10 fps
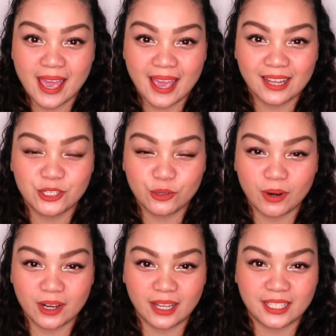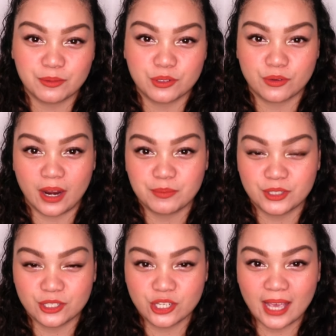and you are not yet subscribed to
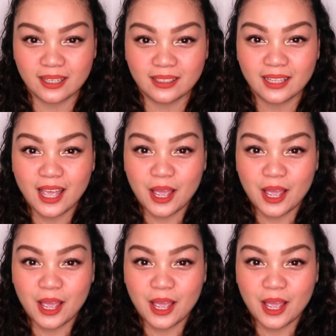the channel,